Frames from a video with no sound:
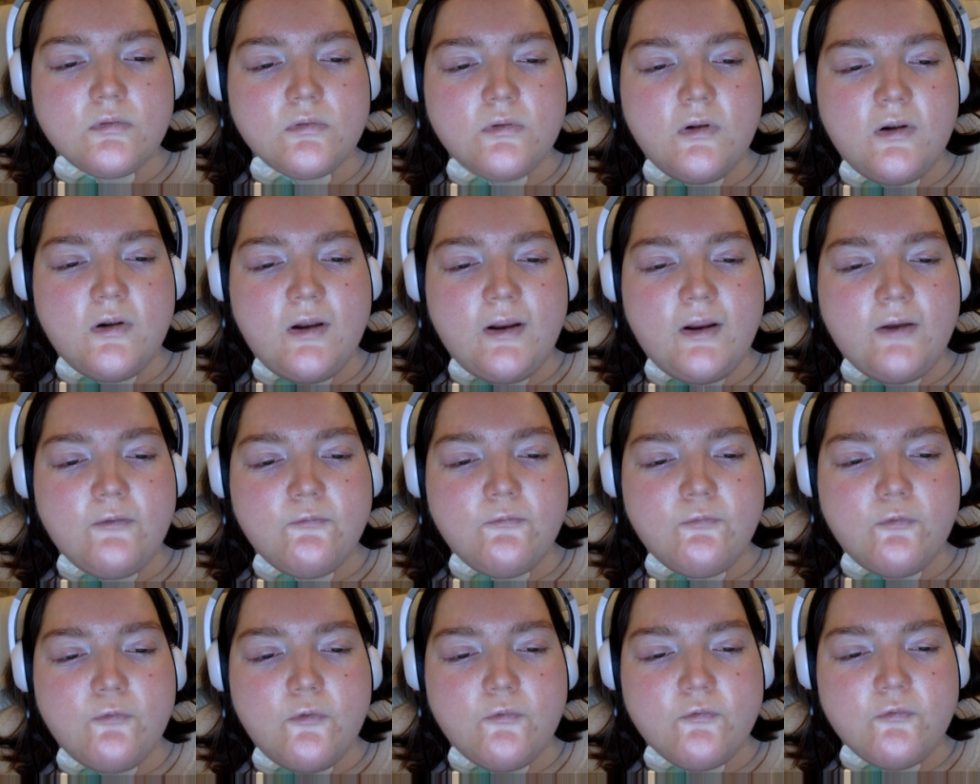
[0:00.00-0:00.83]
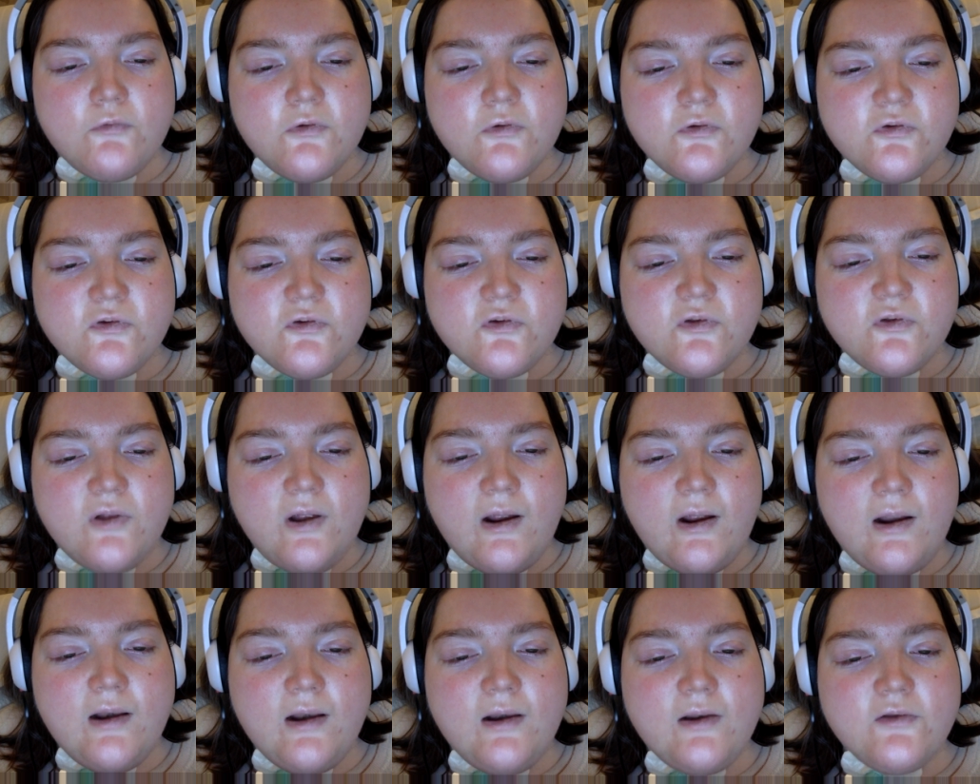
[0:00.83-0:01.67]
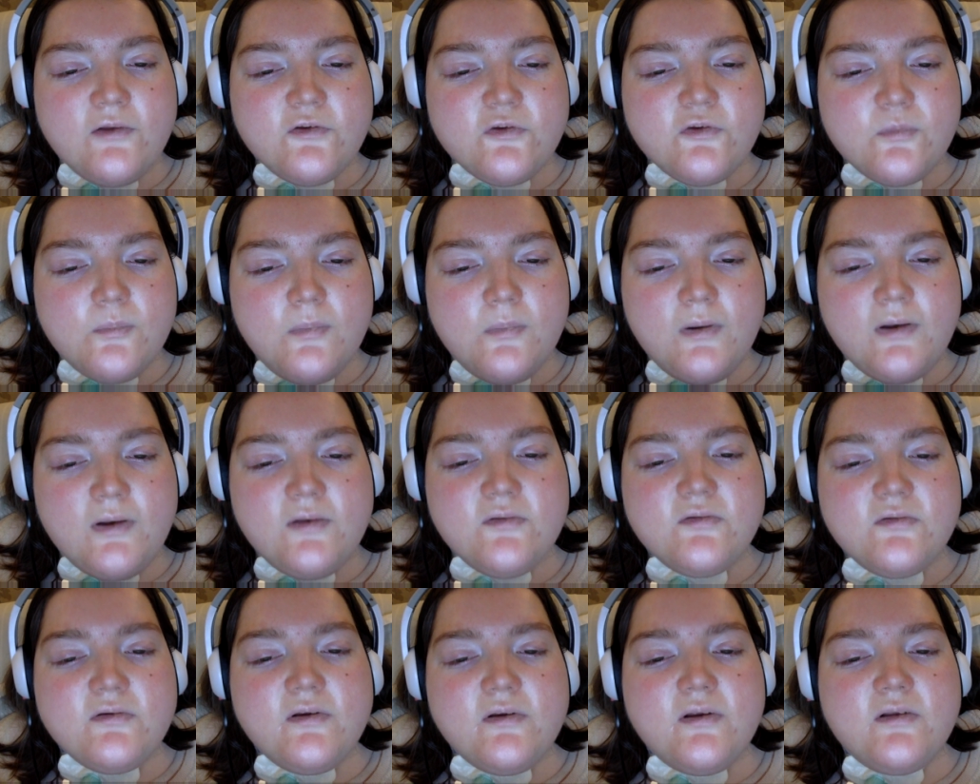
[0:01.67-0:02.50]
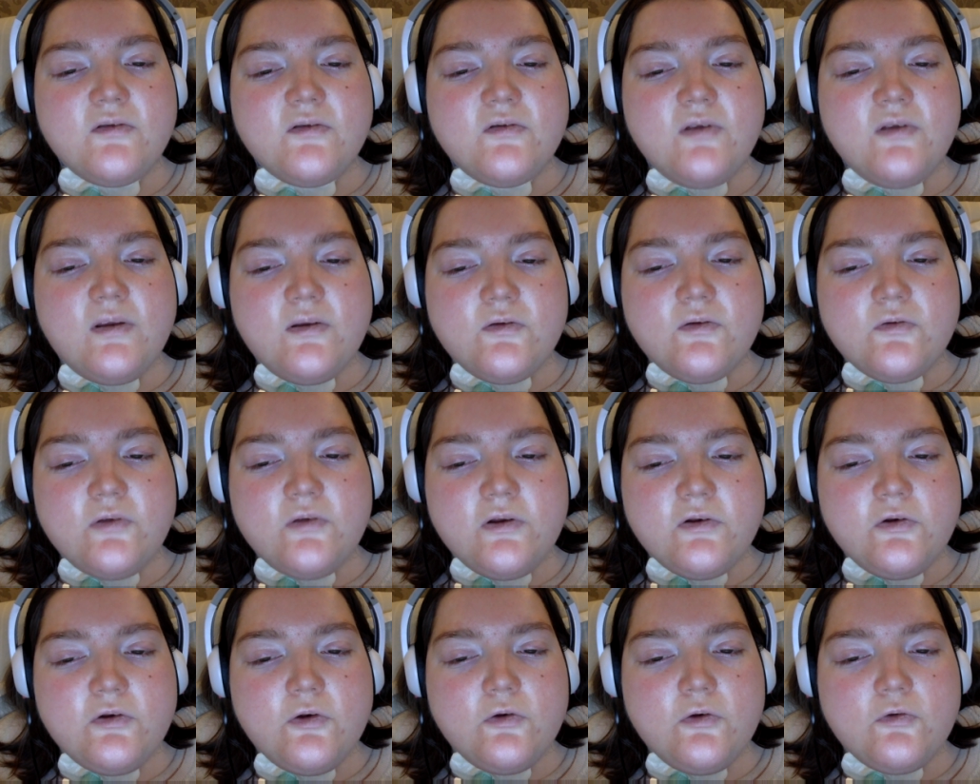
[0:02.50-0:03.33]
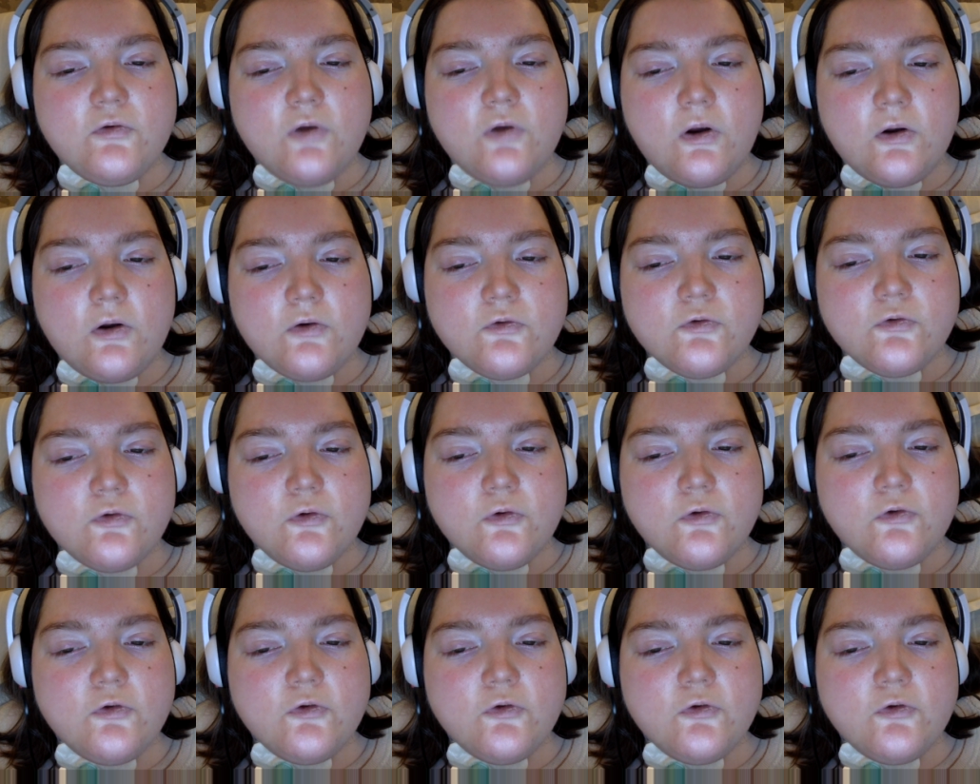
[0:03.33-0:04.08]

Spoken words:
The length of the stylus means it's easy to touch your